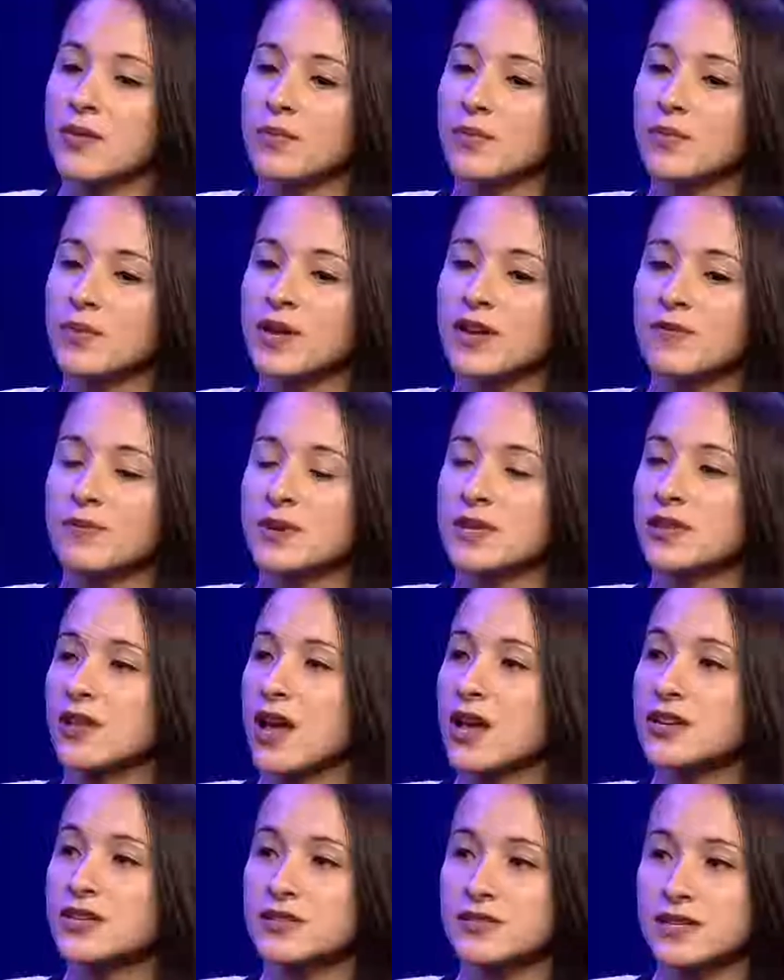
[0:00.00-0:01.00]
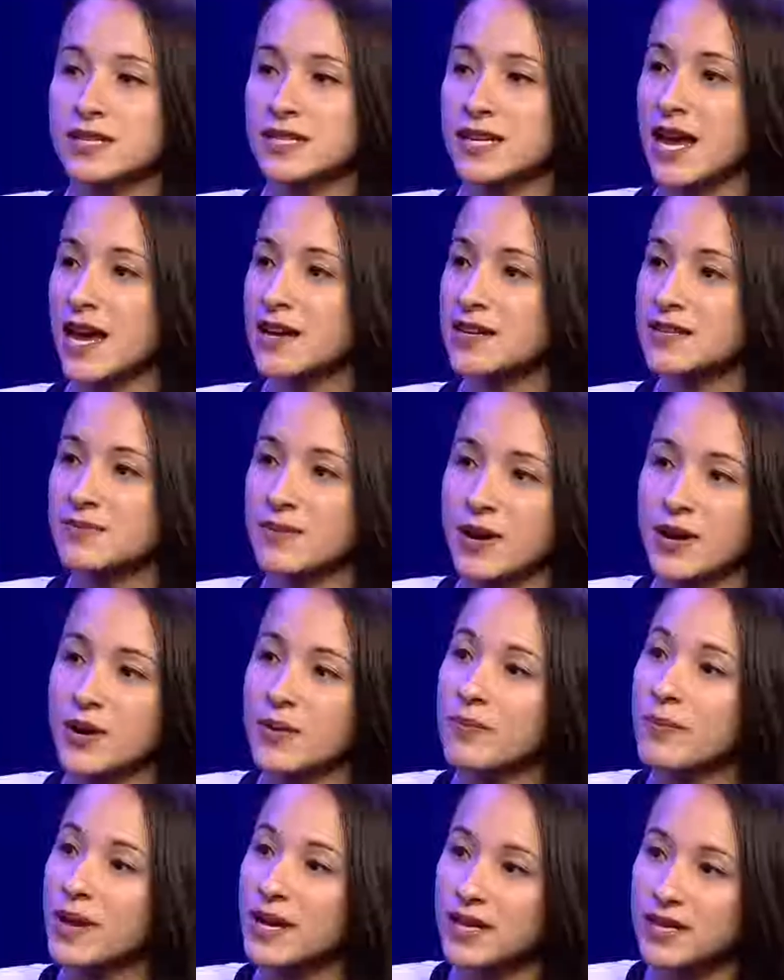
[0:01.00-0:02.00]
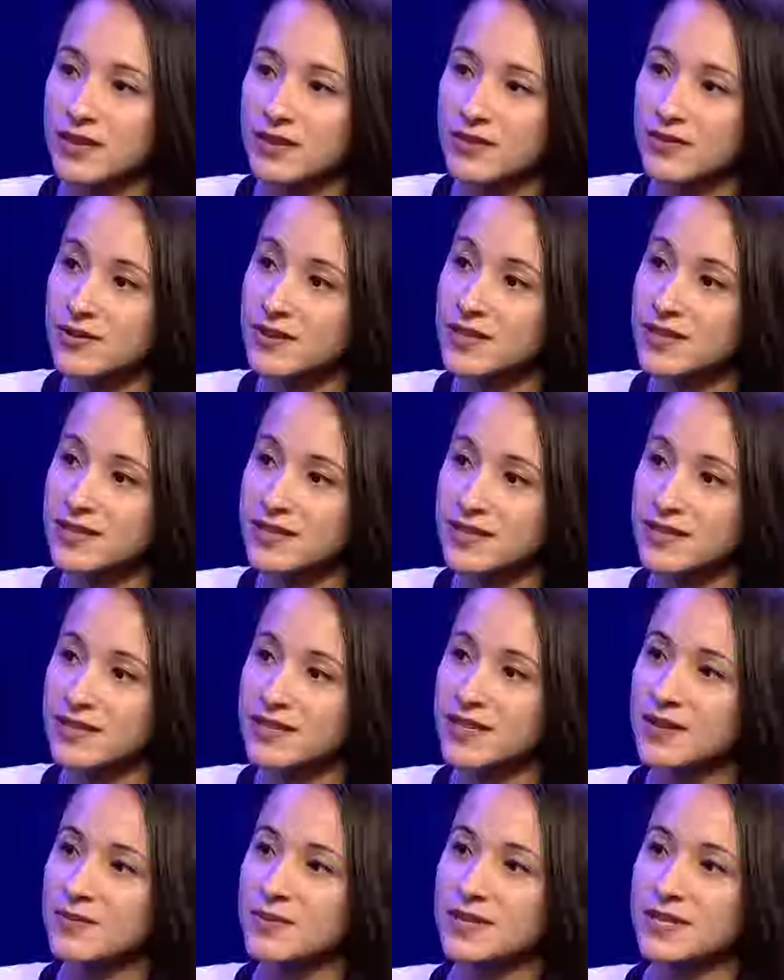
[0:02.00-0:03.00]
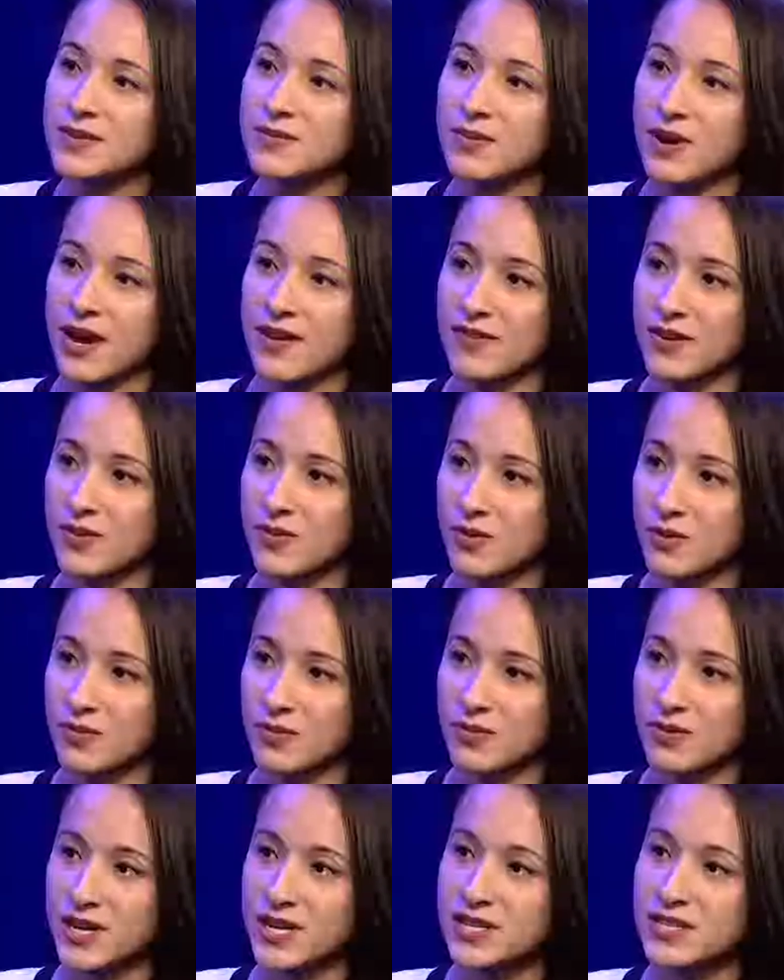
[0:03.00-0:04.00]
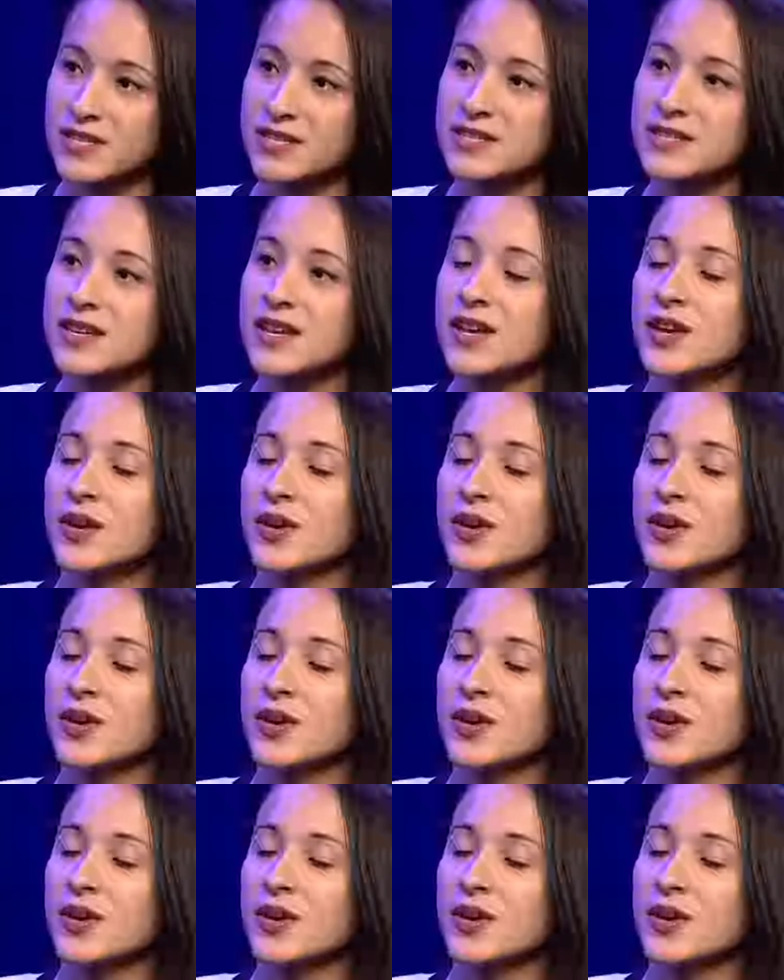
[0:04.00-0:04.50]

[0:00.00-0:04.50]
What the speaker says: We have been laundering taxpayer money through this system into private corporations.